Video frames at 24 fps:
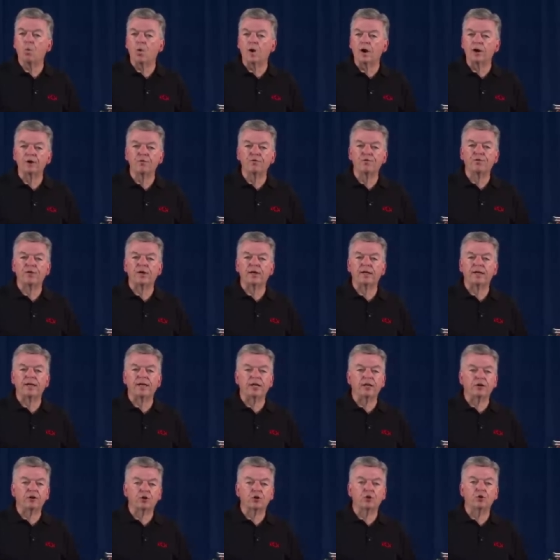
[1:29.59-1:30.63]
water-fed
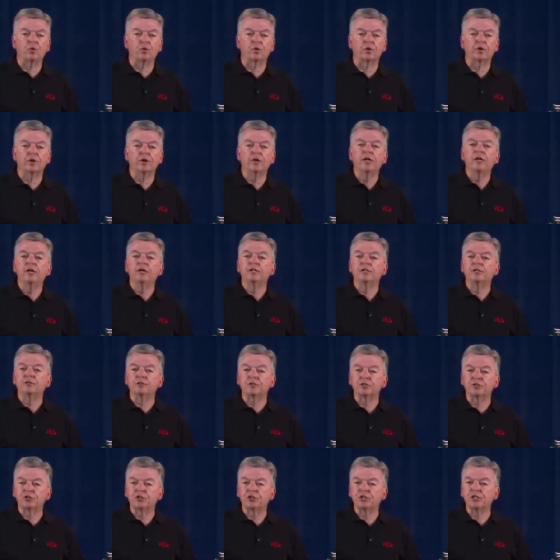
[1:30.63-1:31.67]
intercooler to
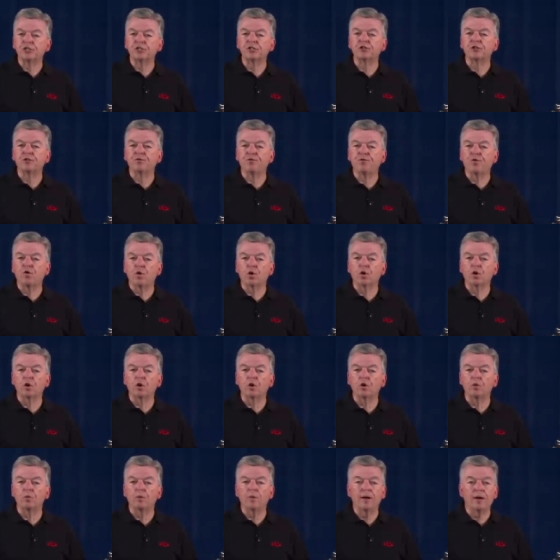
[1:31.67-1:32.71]
assist the
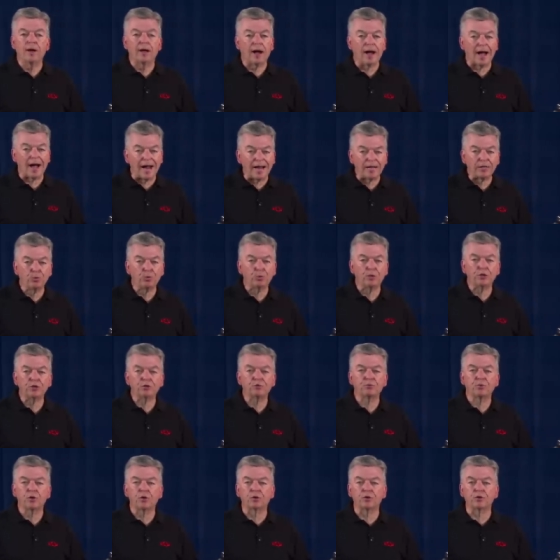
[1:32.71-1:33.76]
four-lobe
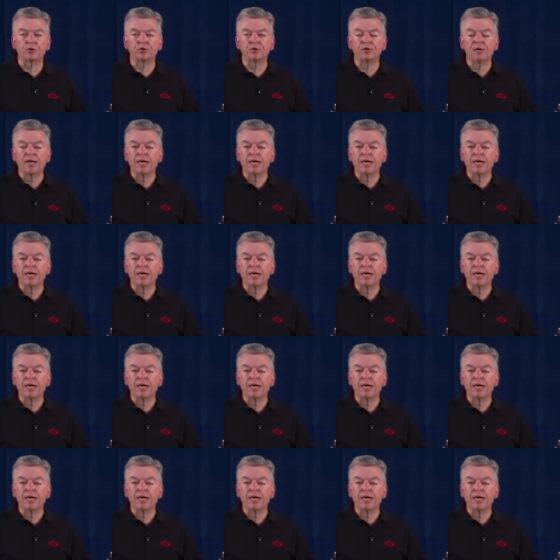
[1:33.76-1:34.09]
high-twist rotors